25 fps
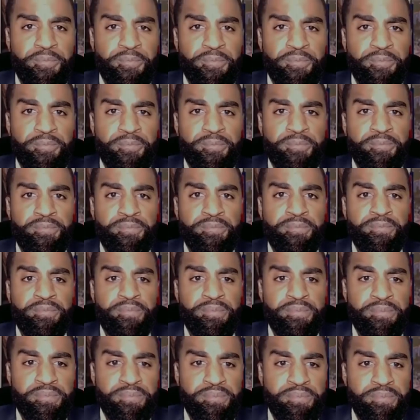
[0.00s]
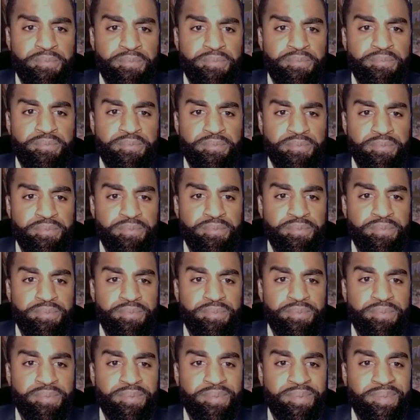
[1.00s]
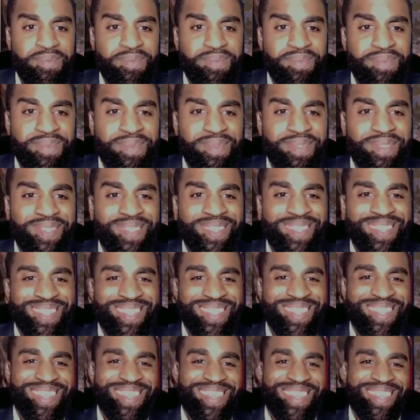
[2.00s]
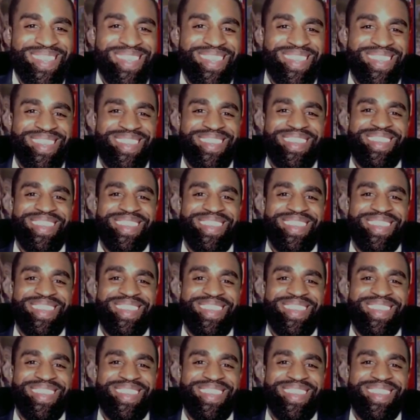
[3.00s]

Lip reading: [no speech]